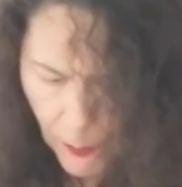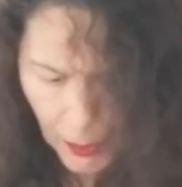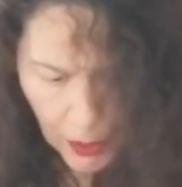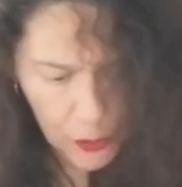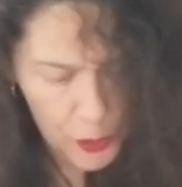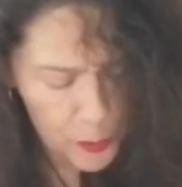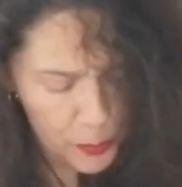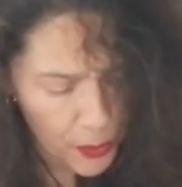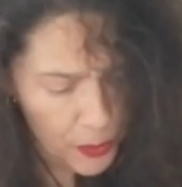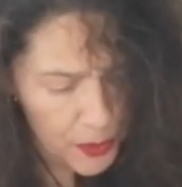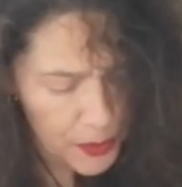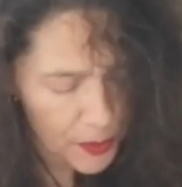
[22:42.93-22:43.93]
That could have
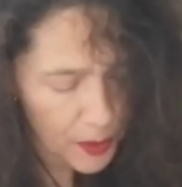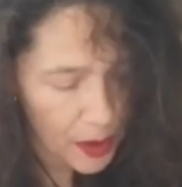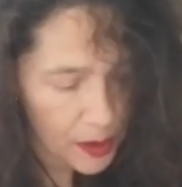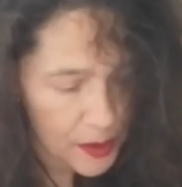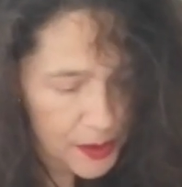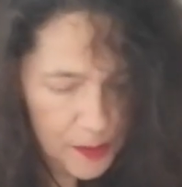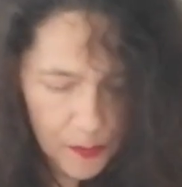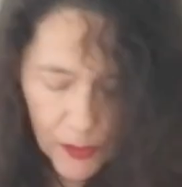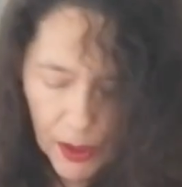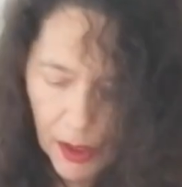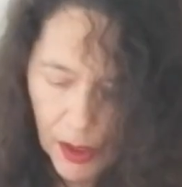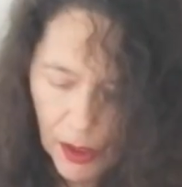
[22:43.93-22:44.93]
broken your heart.
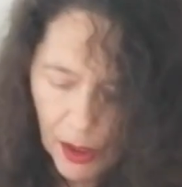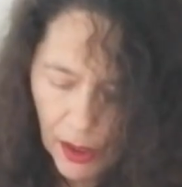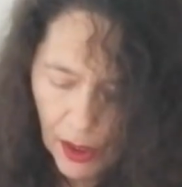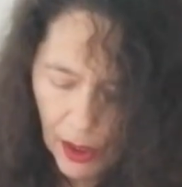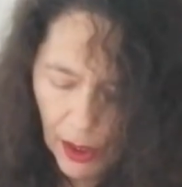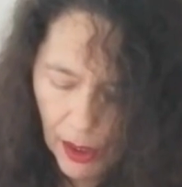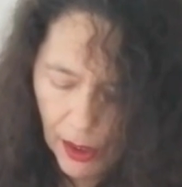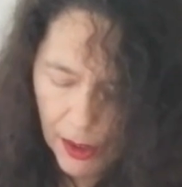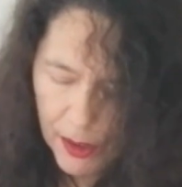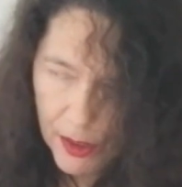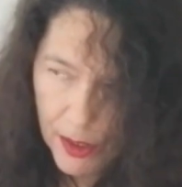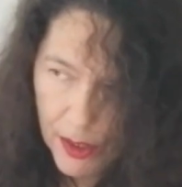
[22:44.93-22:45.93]

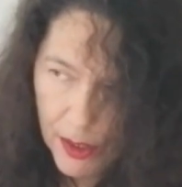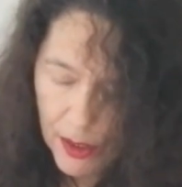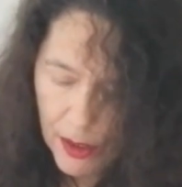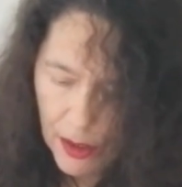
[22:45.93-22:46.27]
And